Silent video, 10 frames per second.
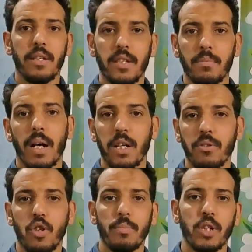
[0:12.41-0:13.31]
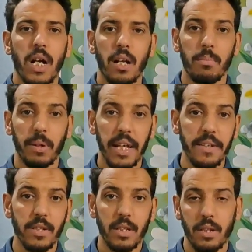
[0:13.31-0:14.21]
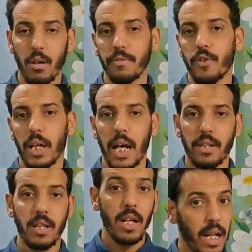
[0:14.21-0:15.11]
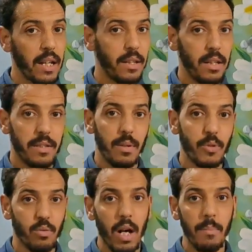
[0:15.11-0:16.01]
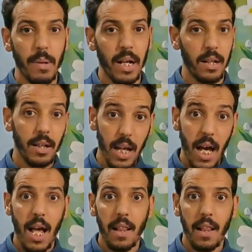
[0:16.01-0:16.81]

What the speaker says: This is my YouTube channel. Please don't forget to hit the subscribe button,